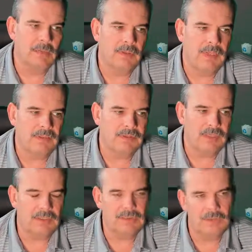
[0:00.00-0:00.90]

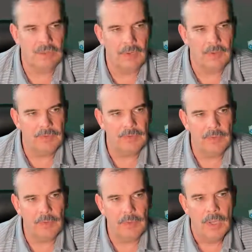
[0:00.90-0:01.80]
that's just going
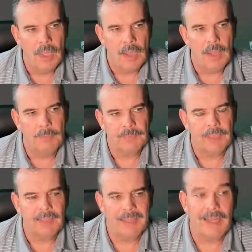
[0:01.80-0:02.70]
through.
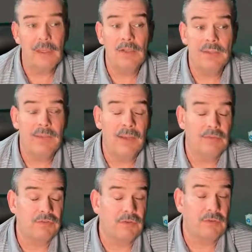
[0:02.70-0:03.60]
The download is
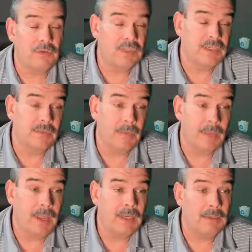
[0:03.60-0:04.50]
537
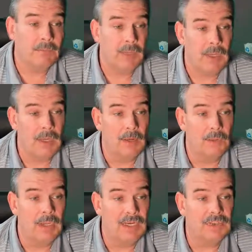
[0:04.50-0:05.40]
meg,
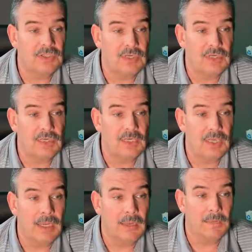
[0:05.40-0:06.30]
and we actually
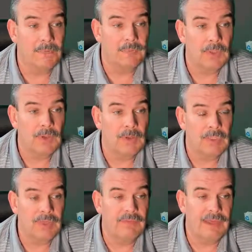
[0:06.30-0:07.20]

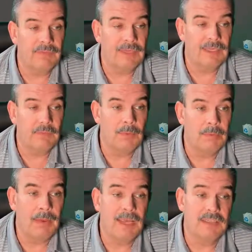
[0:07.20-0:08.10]
give that value in
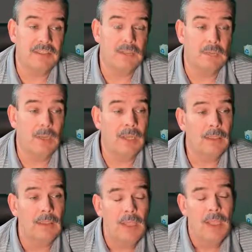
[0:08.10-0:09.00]
bytes as
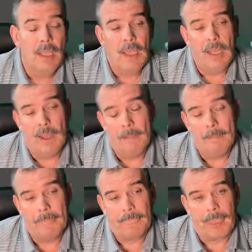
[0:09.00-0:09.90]
well.
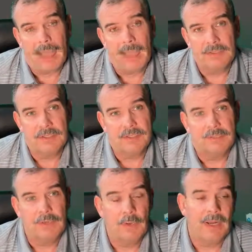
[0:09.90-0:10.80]
And
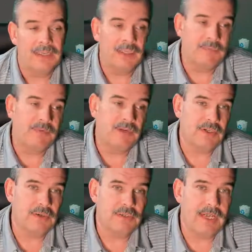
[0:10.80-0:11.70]
for you IT
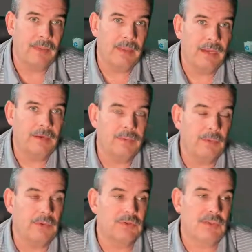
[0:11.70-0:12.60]
professionals out there, if you
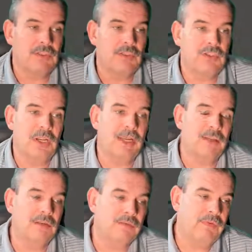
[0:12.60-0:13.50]
want to actually check
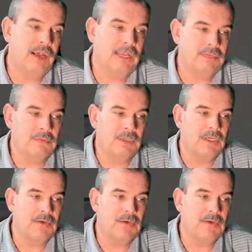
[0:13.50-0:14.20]
that the file hasn't been